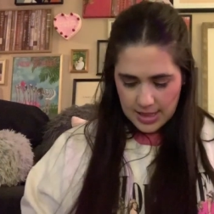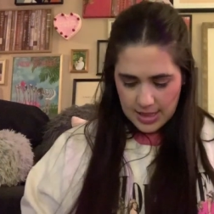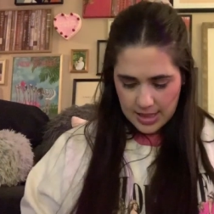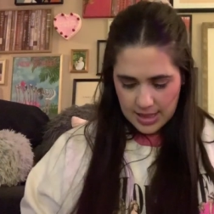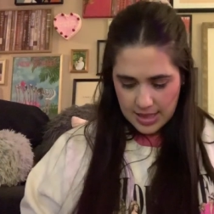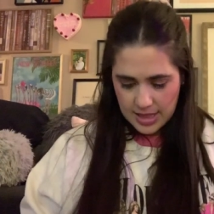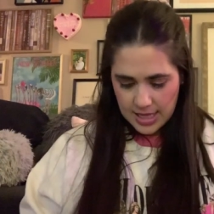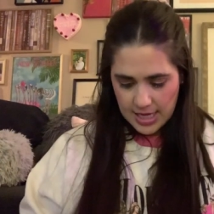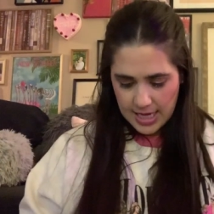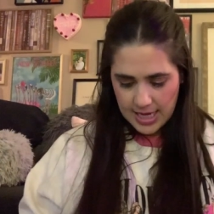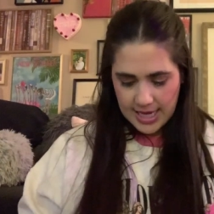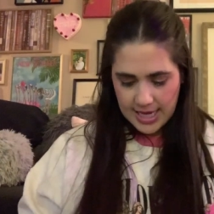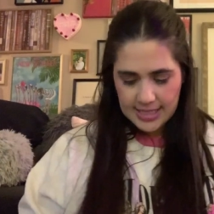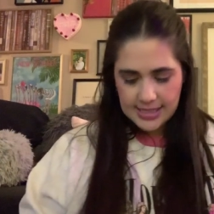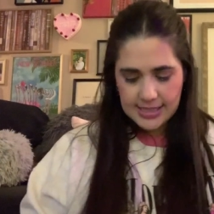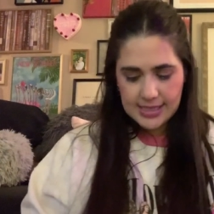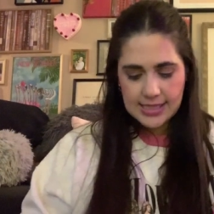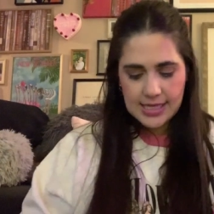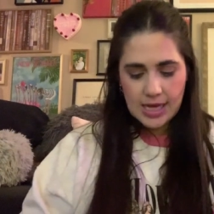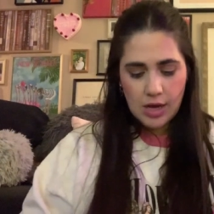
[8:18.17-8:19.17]

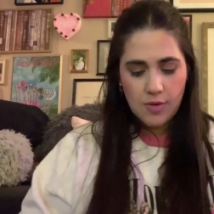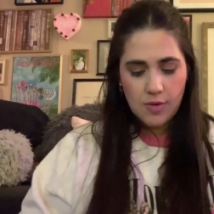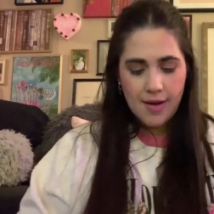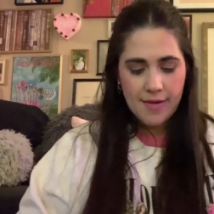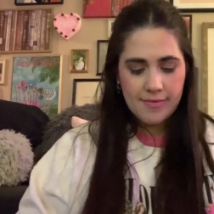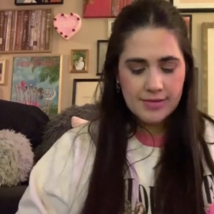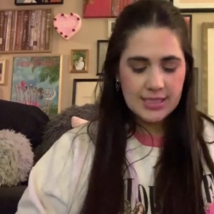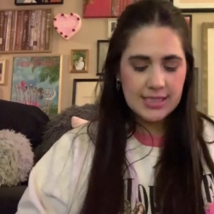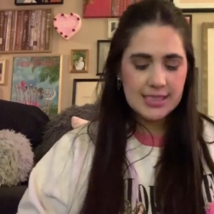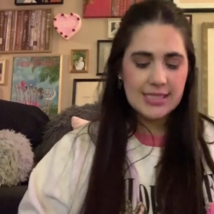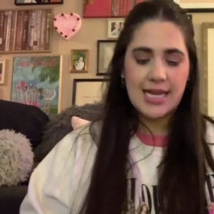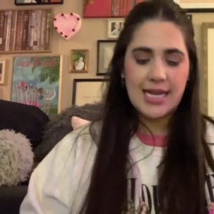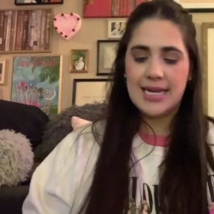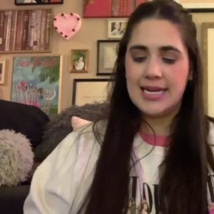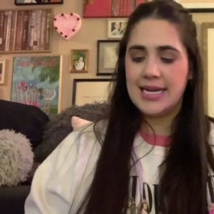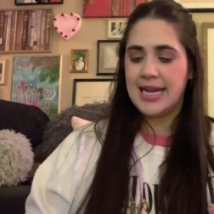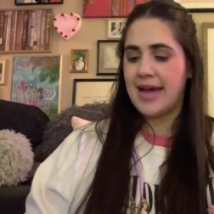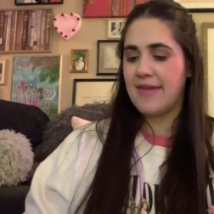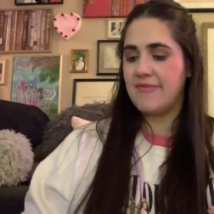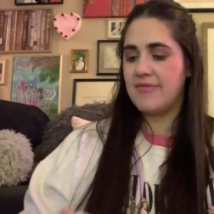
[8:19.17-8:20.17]
This, oh, I was excited
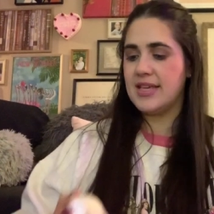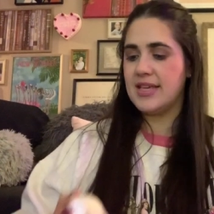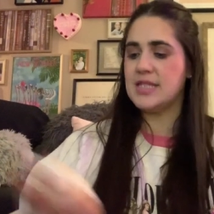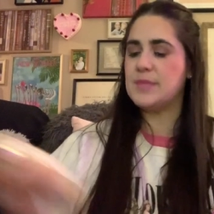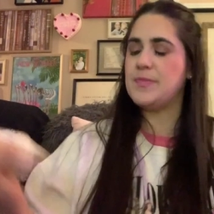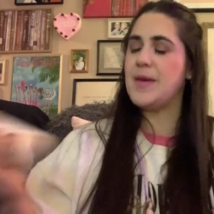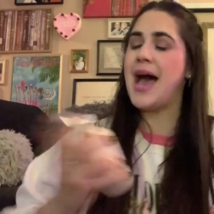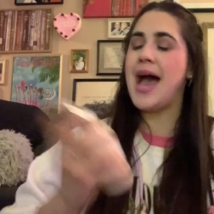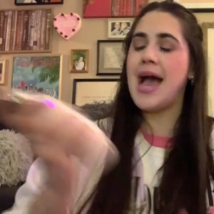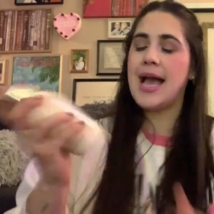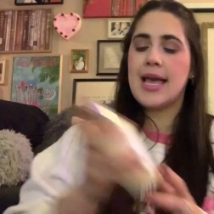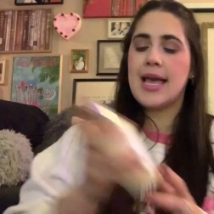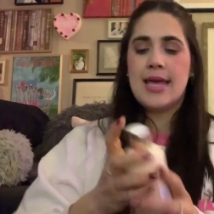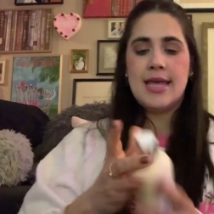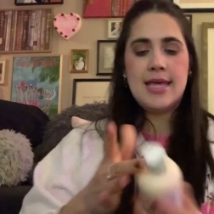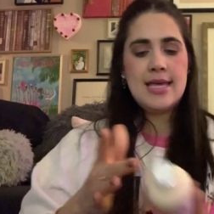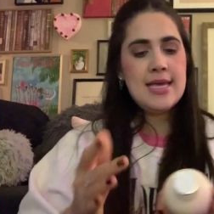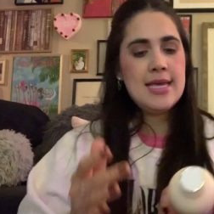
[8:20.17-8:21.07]
to have this back.